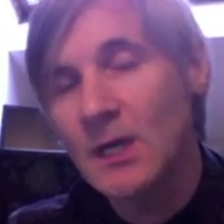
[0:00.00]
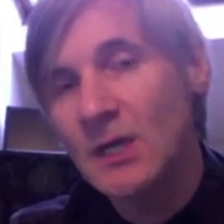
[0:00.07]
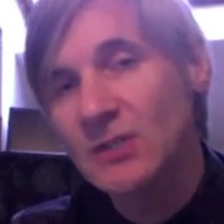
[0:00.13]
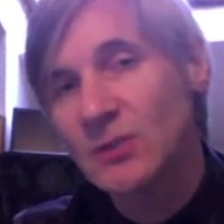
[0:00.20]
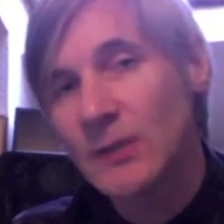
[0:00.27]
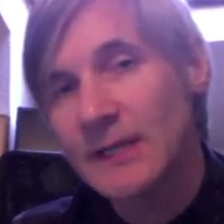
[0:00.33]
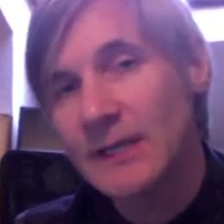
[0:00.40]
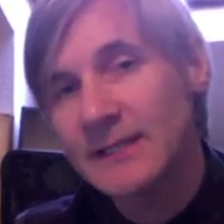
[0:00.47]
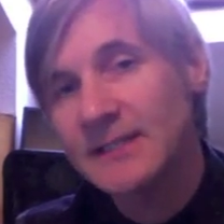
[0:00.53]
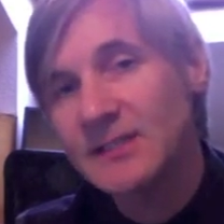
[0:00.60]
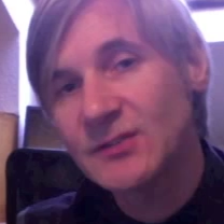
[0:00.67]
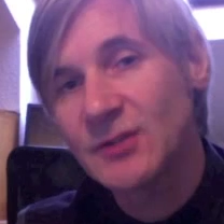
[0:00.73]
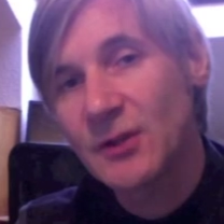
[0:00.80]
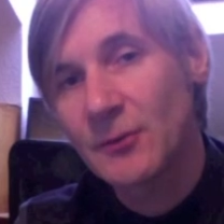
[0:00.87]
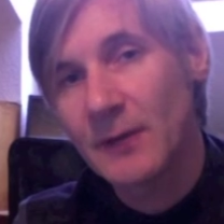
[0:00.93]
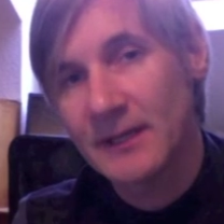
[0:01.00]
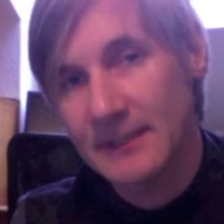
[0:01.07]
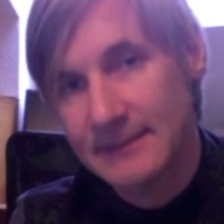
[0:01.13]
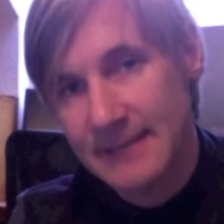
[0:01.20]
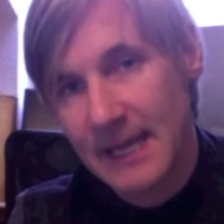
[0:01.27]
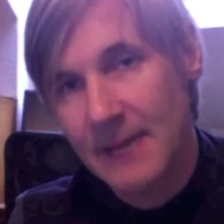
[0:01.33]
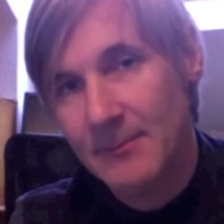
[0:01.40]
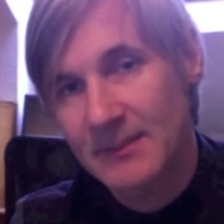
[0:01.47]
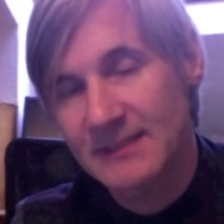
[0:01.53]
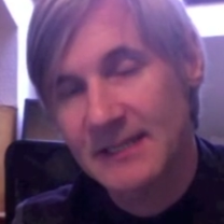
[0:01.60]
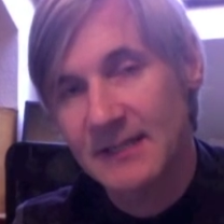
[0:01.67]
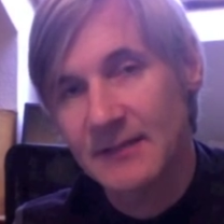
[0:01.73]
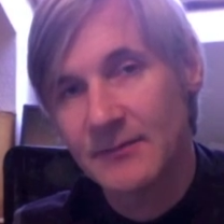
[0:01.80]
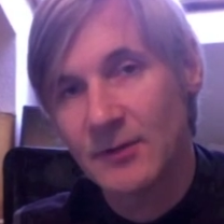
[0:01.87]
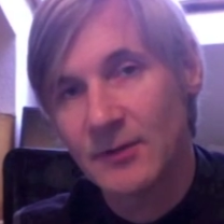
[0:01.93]
So in addition to the rate of
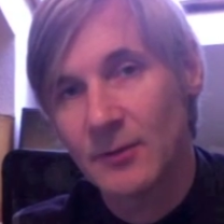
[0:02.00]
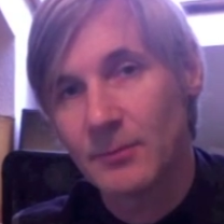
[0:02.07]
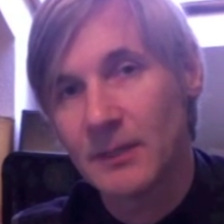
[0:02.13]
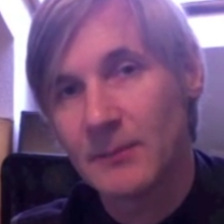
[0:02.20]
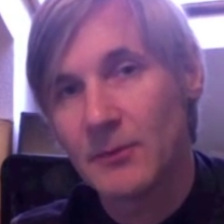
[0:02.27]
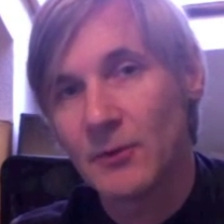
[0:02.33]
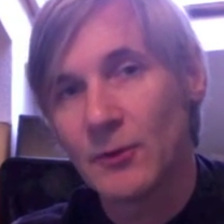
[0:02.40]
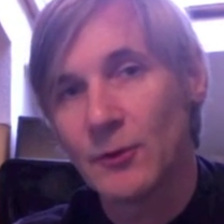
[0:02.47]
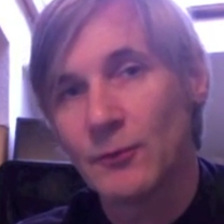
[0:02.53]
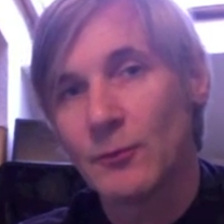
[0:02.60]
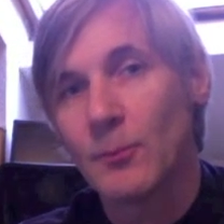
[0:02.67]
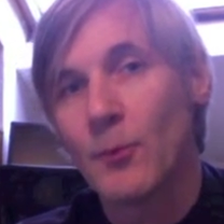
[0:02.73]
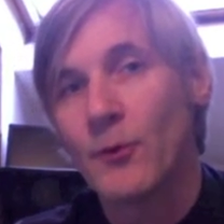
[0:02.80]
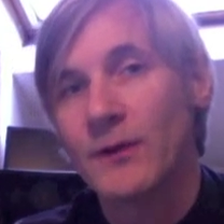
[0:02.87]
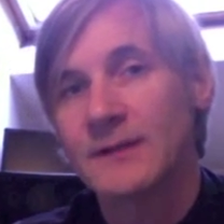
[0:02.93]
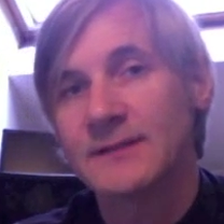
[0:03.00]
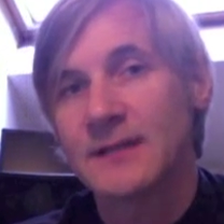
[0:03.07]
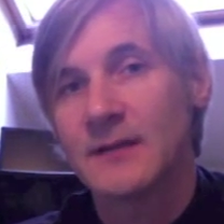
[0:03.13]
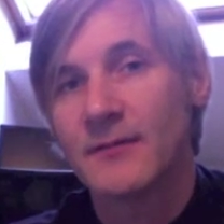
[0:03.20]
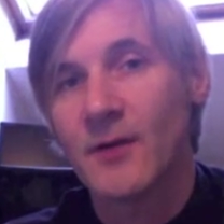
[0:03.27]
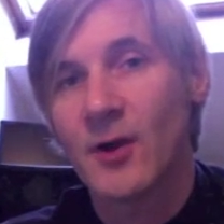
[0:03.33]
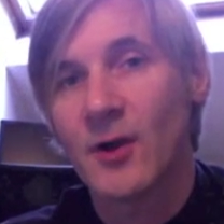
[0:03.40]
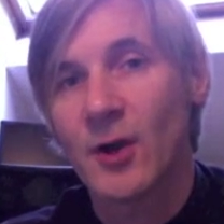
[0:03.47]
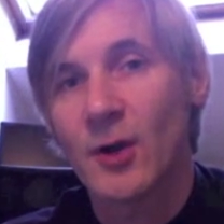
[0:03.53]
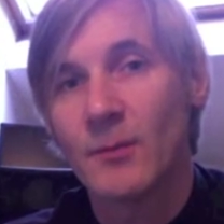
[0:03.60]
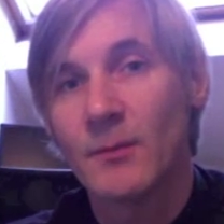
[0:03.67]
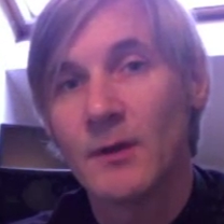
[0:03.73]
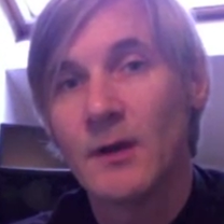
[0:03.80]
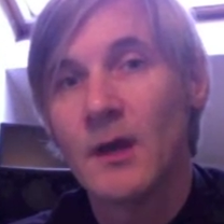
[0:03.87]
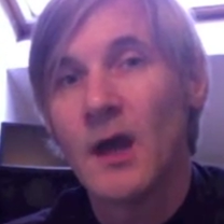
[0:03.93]
10% of young people who reported
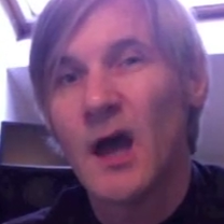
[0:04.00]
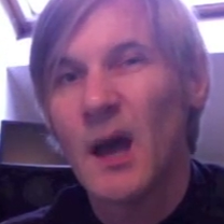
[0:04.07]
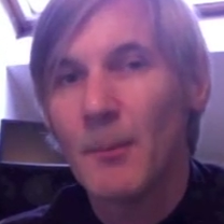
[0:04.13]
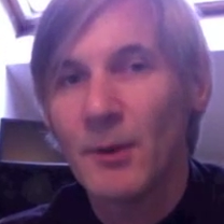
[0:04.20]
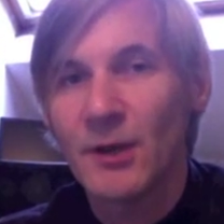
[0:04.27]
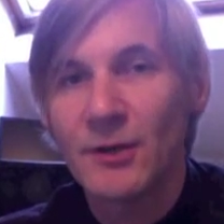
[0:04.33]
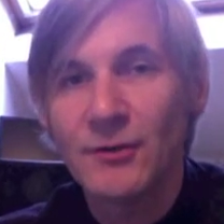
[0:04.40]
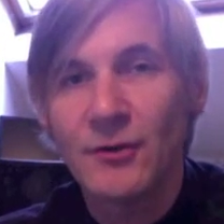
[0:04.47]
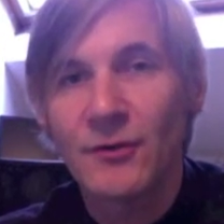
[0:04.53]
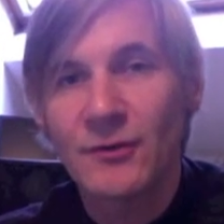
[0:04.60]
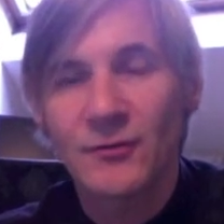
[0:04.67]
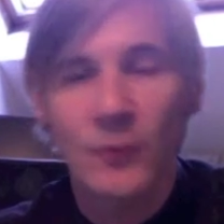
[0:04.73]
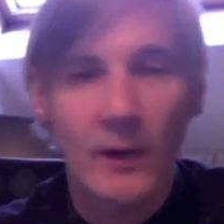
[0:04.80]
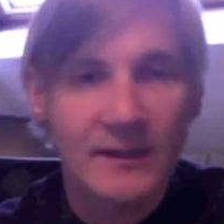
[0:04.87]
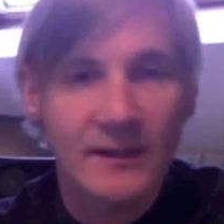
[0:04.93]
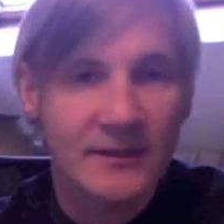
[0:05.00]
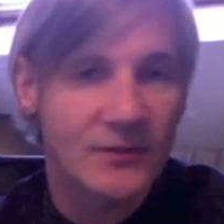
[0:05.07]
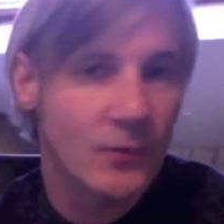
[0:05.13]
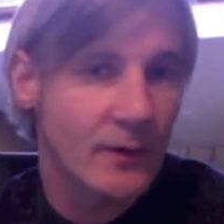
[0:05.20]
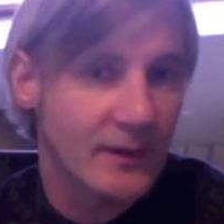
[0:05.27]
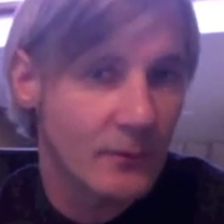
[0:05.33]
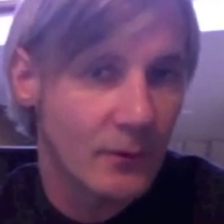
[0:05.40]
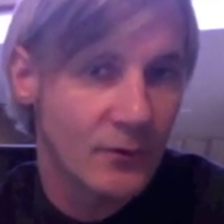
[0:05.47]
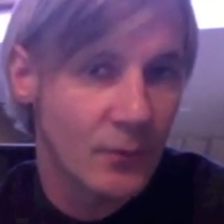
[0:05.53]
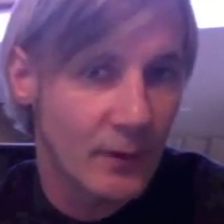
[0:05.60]
self-harm, about another 20, 21,